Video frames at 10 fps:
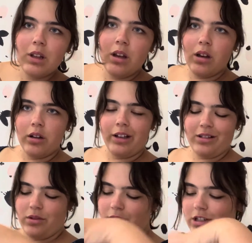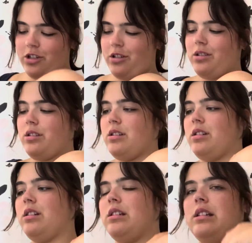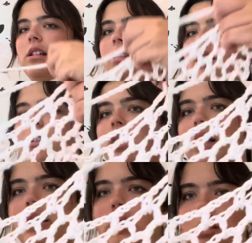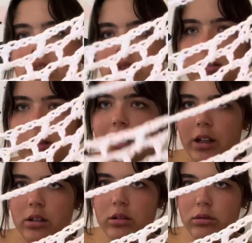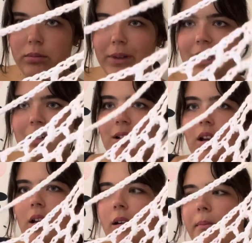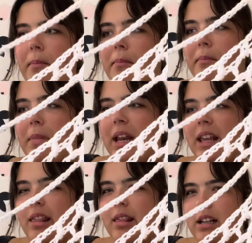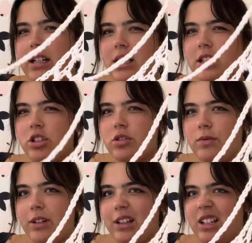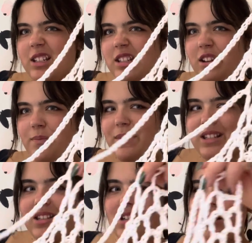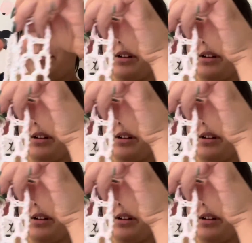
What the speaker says: Okay, so I just did the like neck hole bit, but I think I just realized I messed up, and